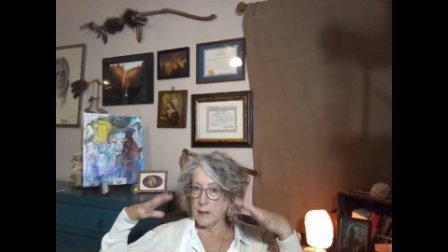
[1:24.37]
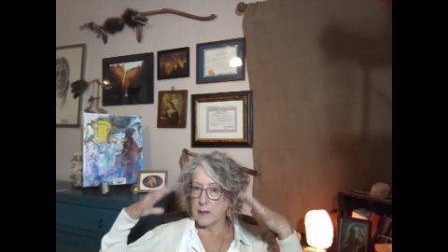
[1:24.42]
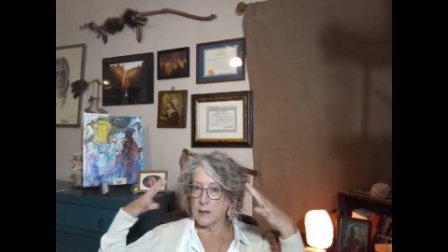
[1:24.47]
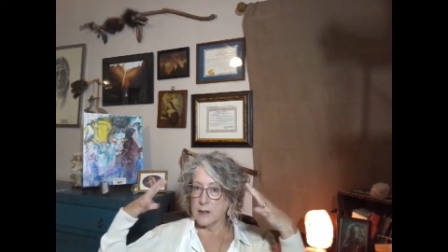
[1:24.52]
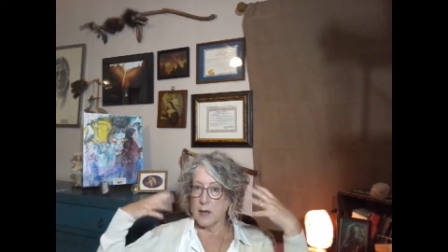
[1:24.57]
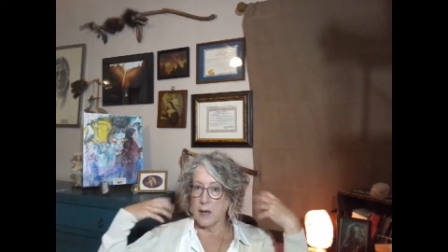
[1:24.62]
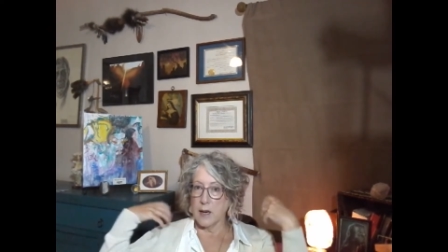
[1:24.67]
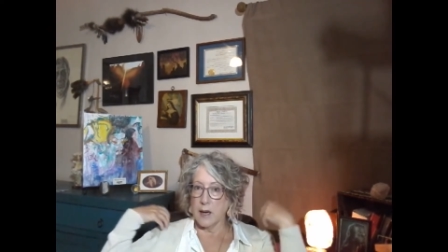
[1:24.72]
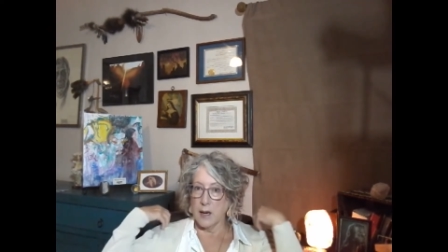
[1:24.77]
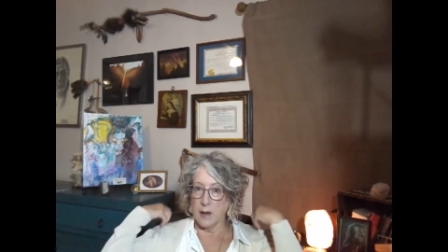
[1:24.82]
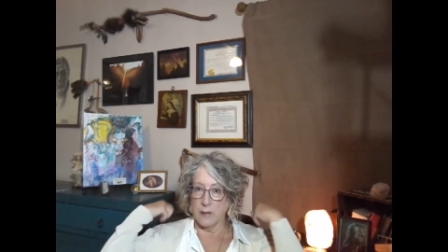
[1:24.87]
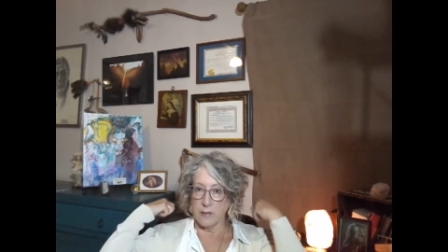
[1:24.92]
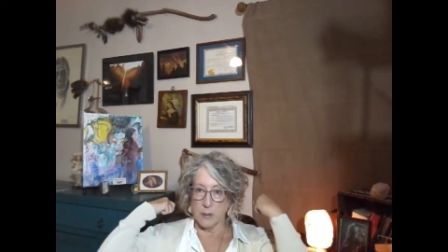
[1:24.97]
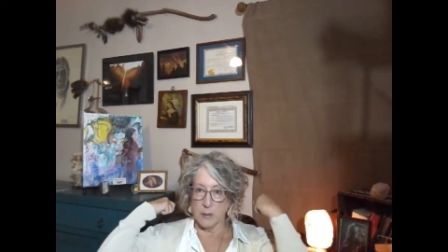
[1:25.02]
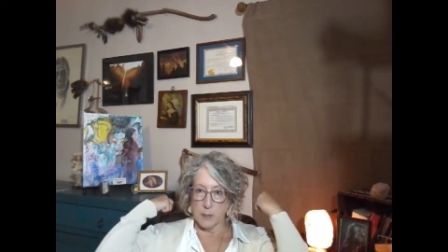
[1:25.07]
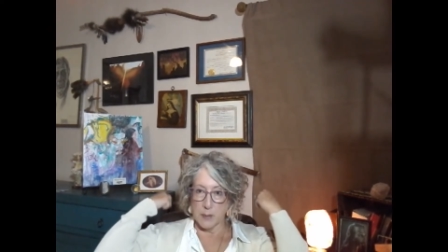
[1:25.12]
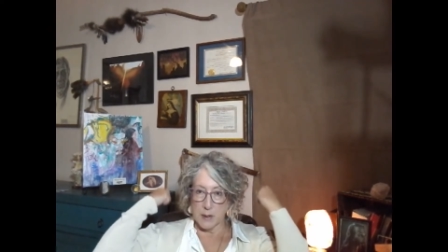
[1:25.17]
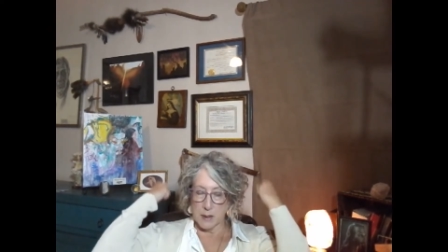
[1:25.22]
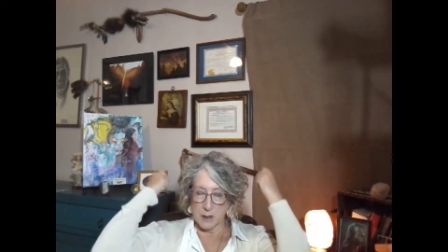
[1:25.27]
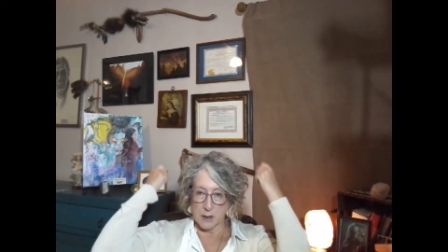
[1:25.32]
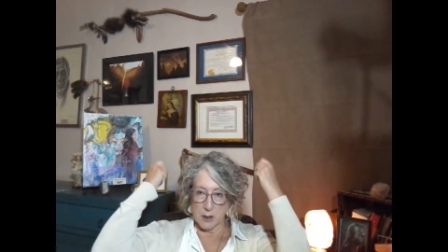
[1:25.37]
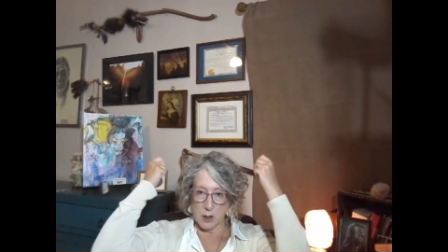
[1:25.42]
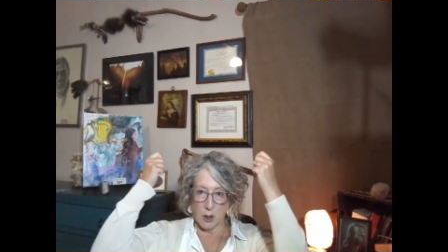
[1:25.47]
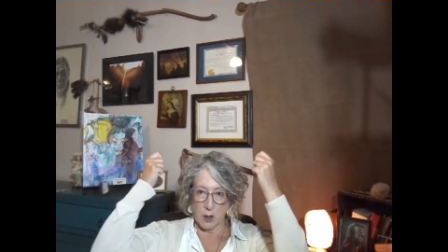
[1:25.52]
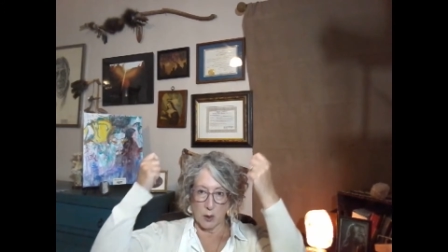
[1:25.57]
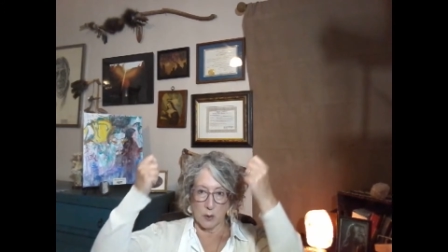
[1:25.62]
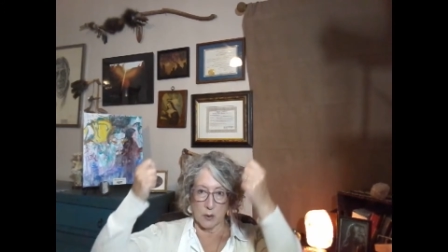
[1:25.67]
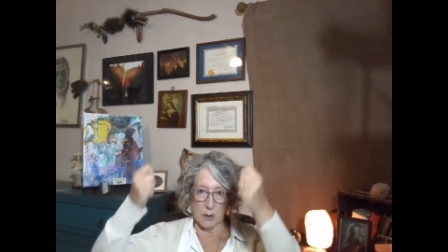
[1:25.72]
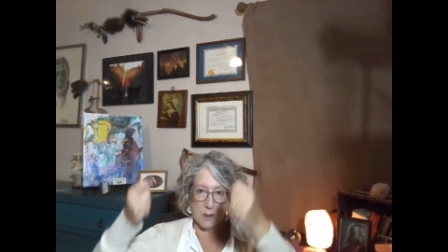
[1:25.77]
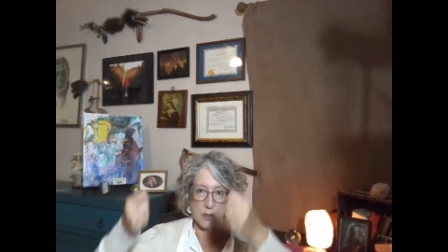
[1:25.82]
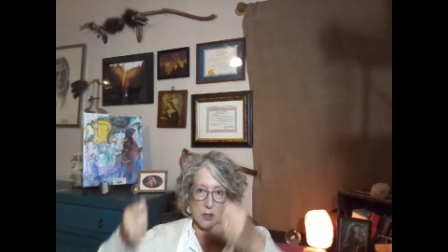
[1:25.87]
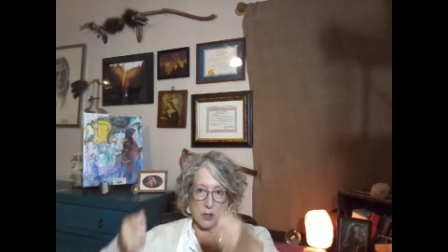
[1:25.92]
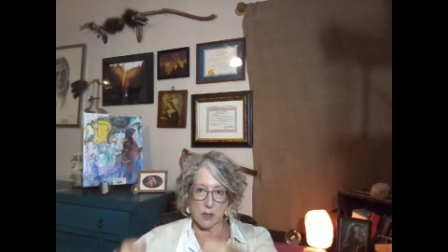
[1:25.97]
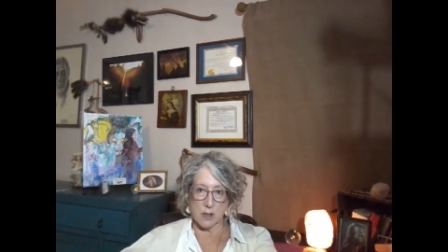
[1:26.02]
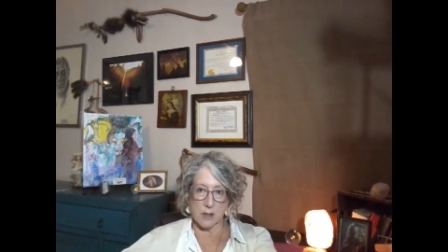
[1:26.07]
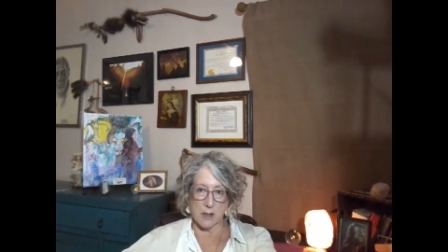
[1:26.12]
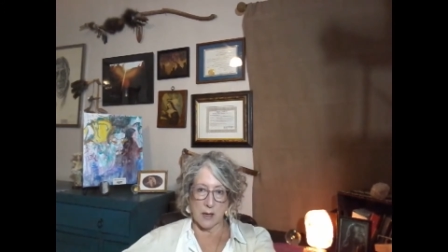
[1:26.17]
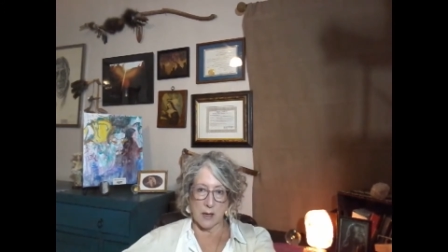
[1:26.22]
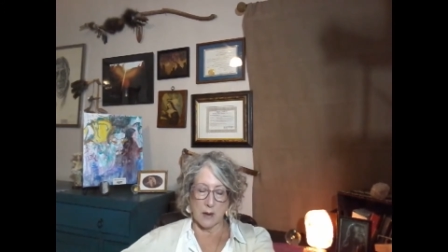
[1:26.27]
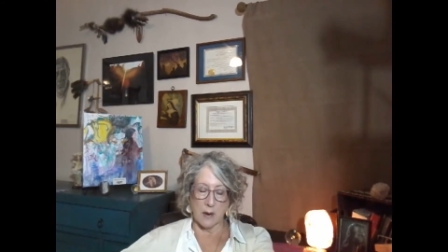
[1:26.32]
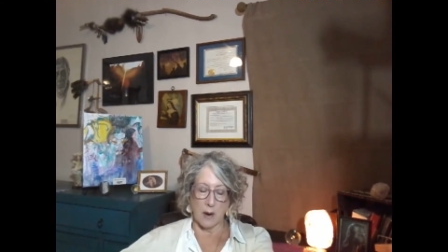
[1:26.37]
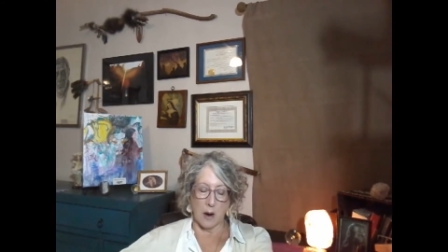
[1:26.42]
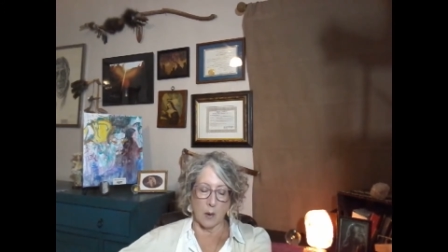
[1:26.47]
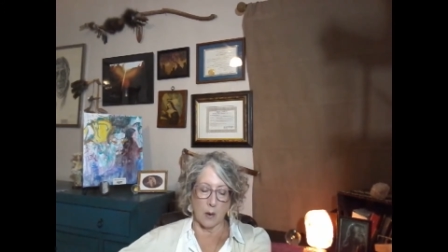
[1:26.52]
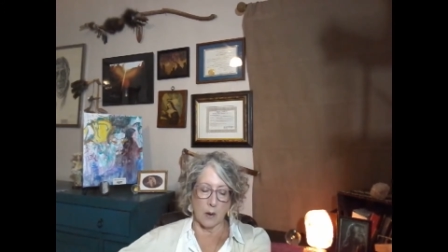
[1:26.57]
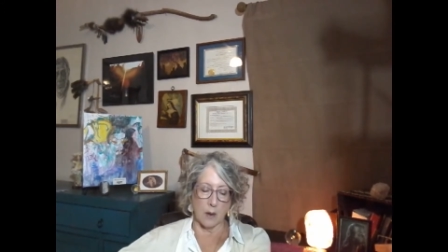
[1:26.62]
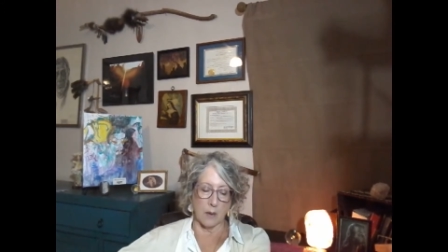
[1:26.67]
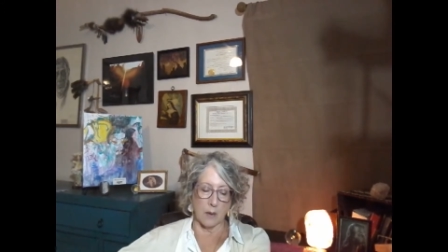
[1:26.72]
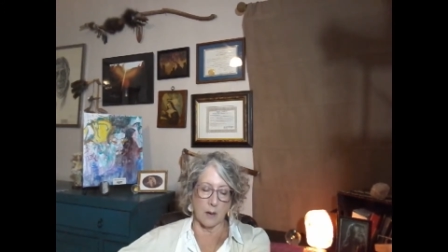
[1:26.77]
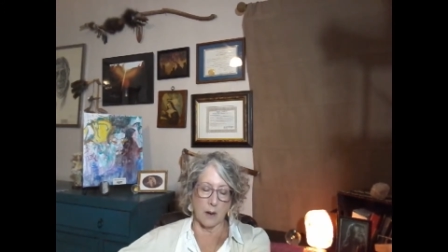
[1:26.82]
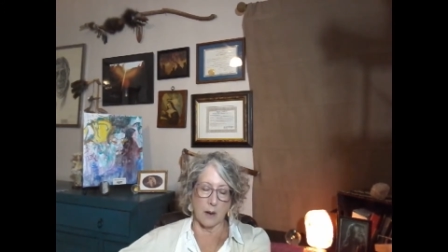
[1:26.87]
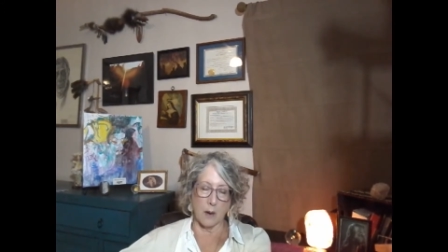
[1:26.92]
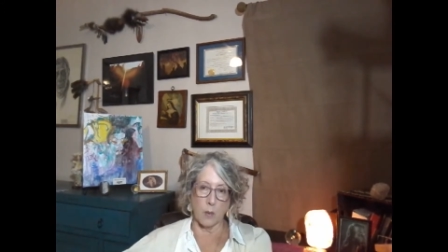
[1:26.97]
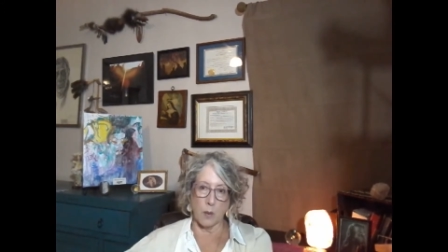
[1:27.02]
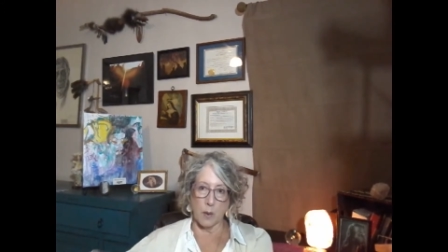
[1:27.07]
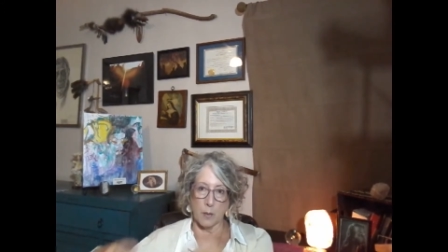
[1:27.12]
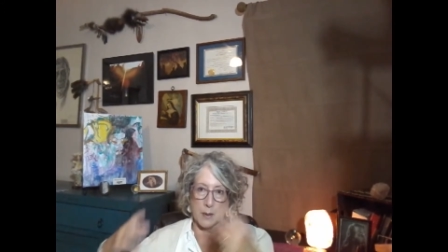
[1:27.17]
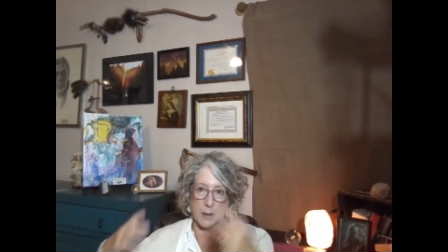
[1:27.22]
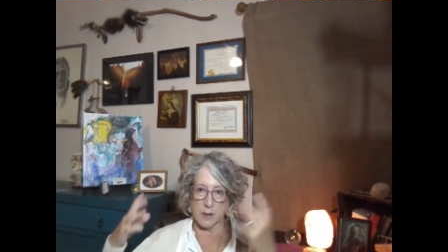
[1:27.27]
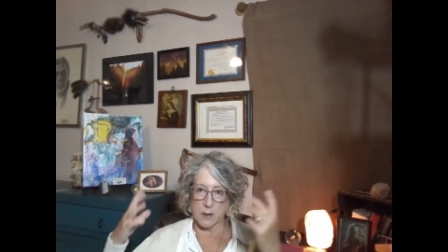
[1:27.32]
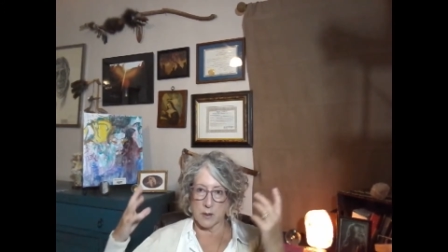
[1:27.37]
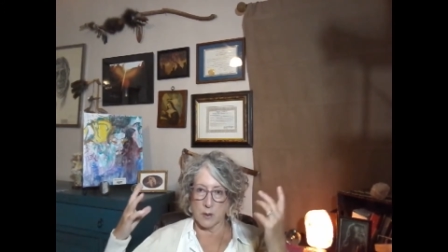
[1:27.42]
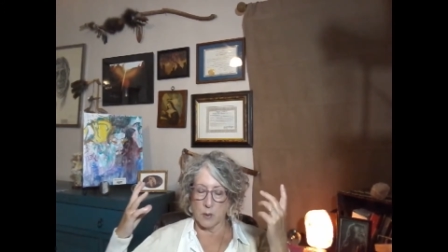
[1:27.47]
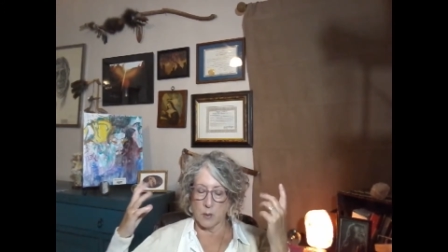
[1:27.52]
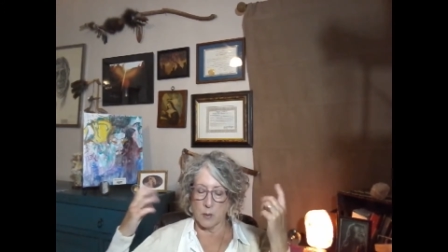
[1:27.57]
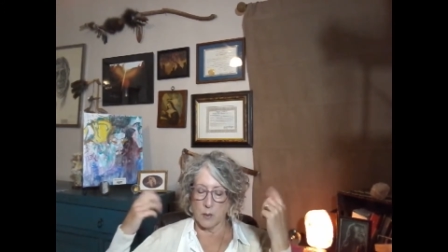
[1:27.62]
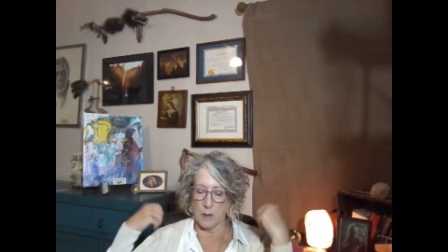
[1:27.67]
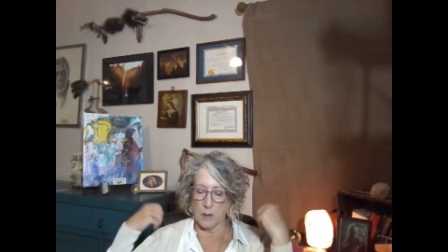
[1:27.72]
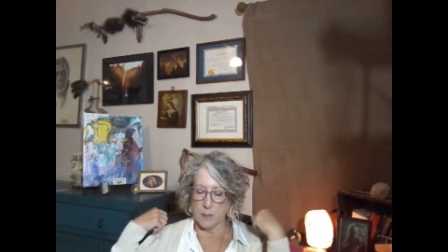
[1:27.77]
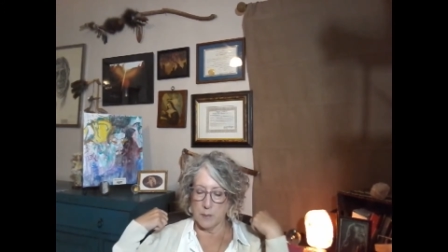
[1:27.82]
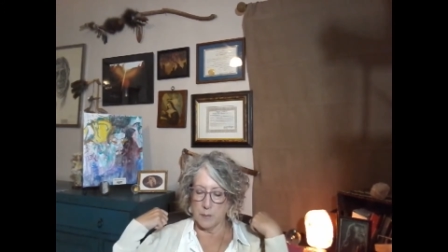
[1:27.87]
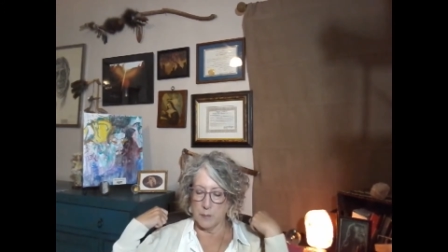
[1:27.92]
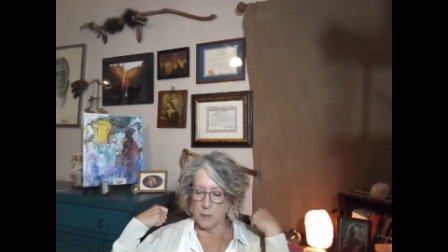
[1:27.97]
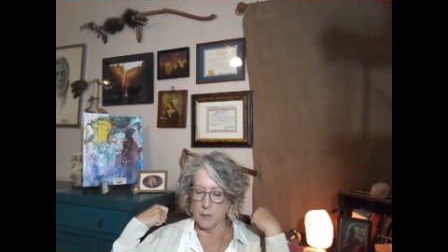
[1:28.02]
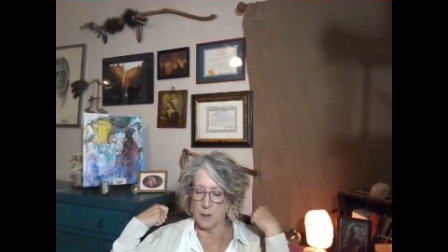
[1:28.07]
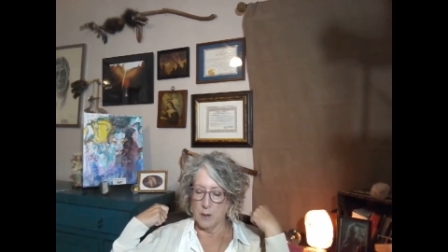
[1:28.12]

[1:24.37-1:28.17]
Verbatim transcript: that's kind of heavy, but you know, let's just say, I don't want to be so,